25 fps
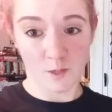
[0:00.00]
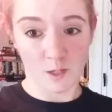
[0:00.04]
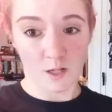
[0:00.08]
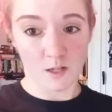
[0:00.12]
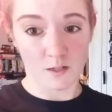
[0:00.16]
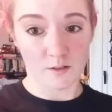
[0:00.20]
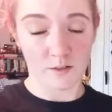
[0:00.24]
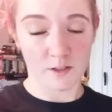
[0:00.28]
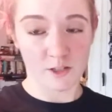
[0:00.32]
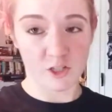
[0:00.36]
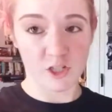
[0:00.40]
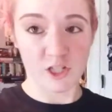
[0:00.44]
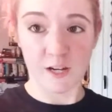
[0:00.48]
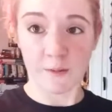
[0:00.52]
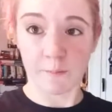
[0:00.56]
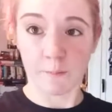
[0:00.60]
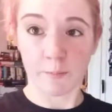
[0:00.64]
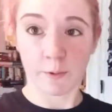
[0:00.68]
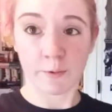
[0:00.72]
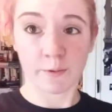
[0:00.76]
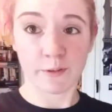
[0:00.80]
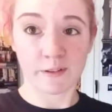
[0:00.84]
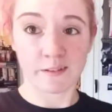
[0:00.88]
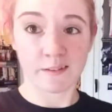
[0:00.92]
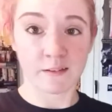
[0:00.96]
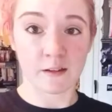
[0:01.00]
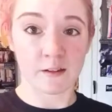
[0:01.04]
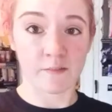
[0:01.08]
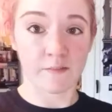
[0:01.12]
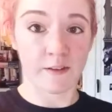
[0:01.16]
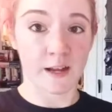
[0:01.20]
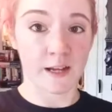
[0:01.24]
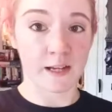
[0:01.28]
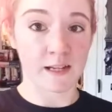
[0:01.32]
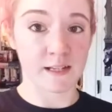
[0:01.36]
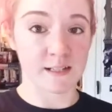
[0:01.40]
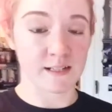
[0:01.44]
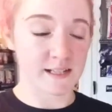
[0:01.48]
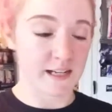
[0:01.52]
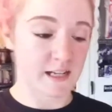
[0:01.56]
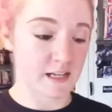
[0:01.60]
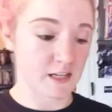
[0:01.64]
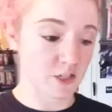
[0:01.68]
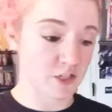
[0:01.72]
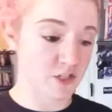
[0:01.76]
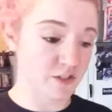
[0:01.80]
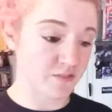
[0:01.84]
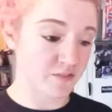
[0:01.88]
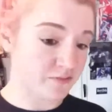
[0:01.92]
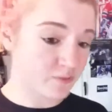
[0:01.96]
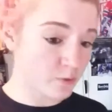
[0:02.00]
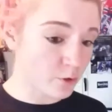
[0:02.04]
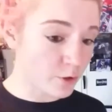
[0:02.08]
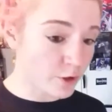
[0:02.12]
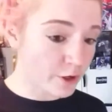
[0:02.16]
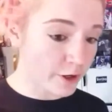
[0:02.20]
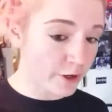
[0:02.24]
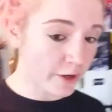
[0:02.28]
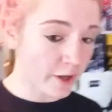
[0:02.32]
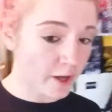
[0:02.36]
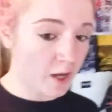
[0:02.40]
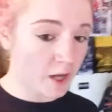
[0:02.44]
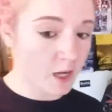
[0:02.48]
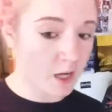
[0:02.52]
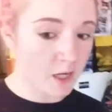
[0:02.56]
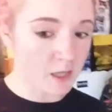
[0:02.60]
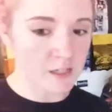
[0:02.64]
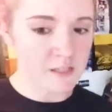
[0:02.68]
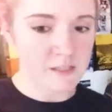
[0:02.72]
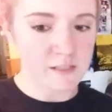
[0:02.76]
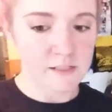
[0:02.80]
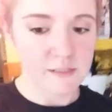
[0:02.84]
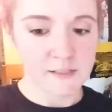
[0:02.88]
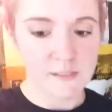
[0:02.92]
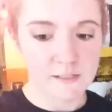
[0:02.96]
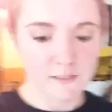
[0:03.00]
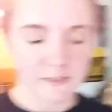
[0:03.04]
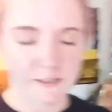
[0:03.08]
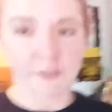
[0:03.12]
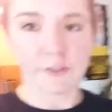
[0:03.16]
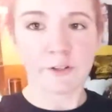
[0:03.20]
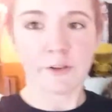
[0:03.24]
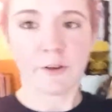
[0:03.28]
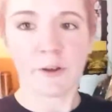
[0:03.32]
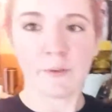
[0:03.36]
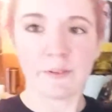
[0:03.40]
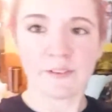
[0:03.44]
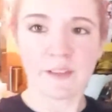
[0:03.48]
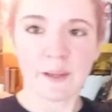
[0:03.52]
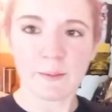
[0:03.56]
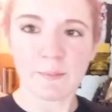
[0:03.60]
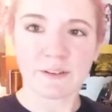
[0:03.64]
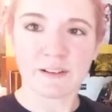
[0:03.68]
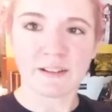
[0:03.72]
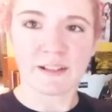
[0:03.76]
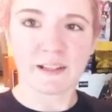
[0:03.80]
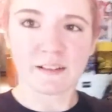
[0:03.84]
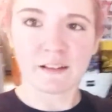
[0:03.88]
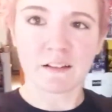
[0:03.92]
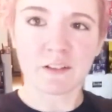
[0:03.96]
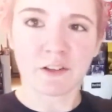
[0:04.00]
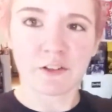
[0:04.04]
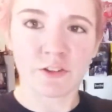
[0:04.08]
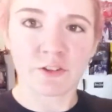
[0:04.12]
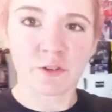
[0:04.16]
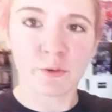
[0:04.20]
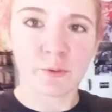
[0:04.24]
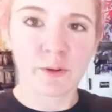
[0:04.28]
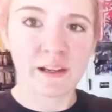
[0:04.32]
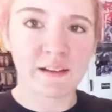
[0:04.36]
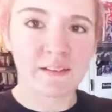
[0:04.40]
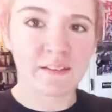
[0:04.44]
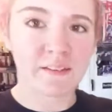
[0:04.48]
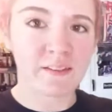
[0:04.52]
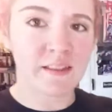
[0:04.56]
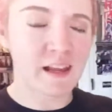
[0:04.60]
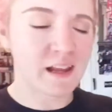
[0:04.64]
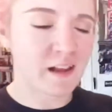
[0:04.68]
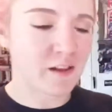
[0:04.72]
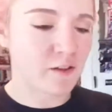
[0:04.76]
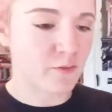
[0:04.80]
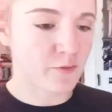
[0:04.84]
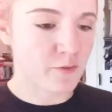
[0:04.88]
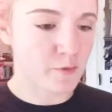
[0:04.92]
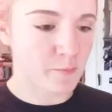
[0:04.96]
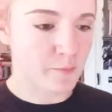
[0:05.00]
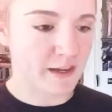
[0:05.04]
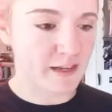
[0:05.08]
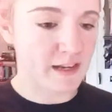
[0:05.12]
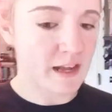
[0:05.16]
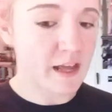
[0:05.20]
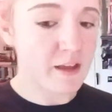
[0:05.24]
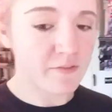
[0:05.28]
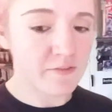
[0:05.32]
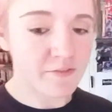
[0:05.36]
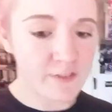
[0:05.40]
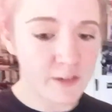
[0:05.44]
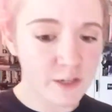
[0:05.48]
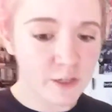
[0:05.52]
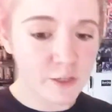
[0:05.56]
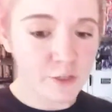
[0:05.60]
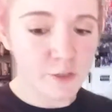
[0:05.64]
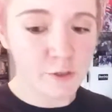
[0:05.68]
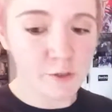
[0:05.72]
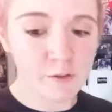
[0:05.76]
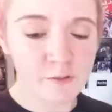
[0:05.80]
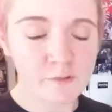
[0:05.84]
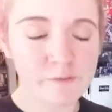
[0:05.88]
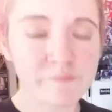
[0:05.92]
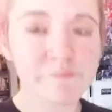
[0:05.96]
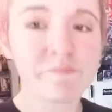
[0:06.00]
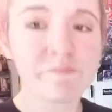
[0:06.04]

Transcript: the shampoo and stuff I can take to Florida. You know, I was able to get the little squeeze things for my nephew.